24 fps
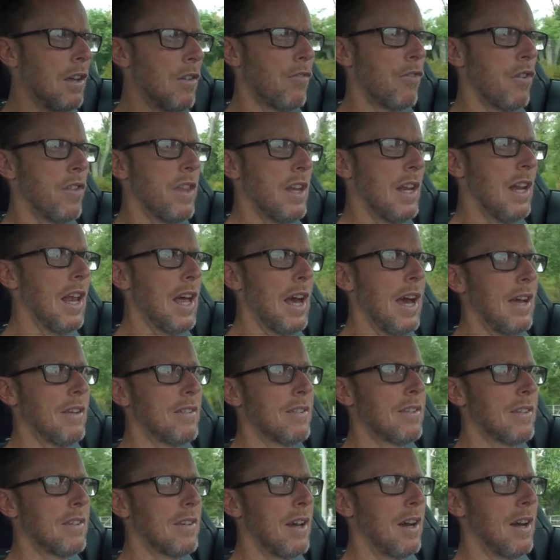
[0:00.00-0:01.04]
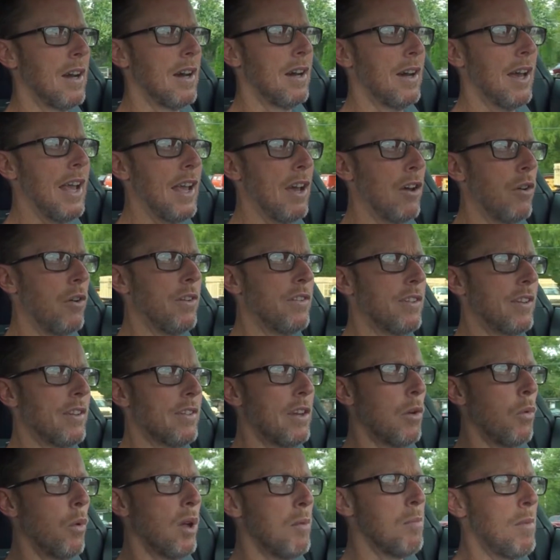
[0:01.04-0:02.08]
for the last
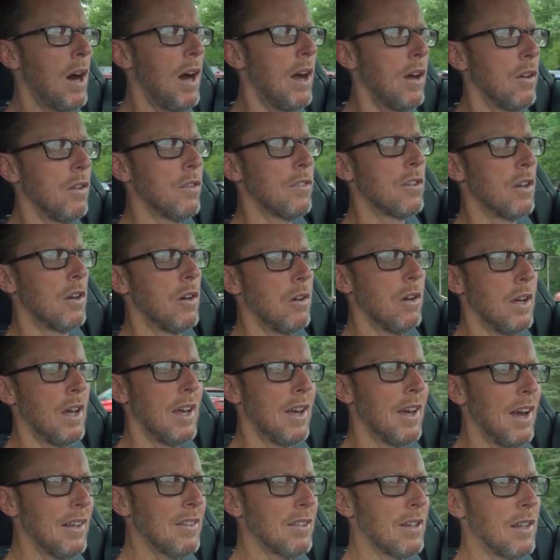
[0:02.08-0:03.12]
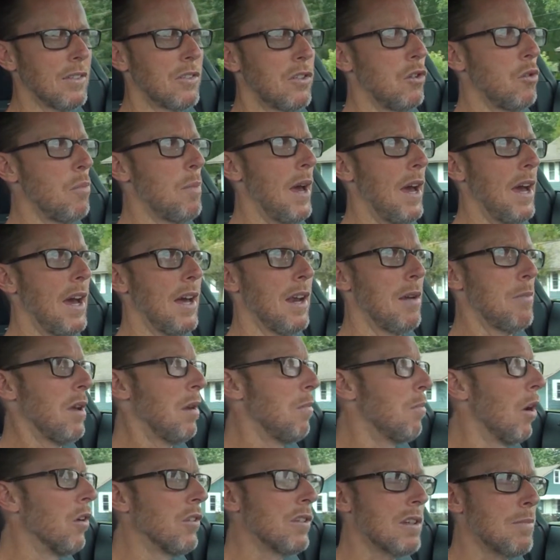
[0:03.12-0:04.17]
861 miles, so that's not too bad. I
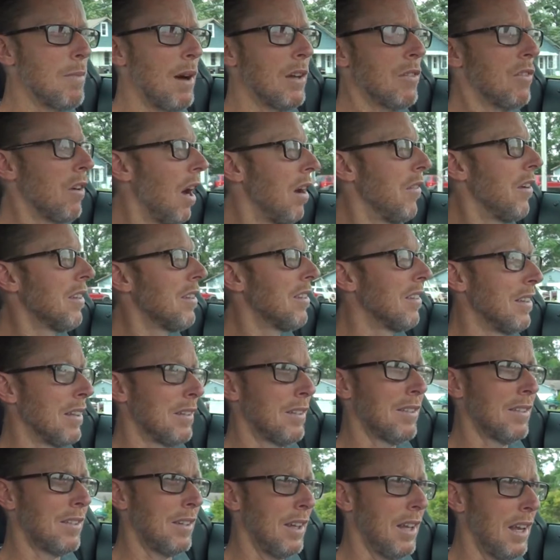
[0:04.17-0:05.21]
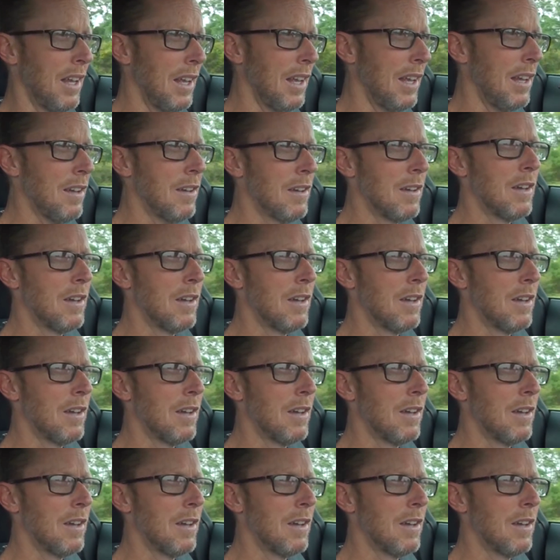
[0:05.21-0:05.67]
mean, most of my driving's in the city,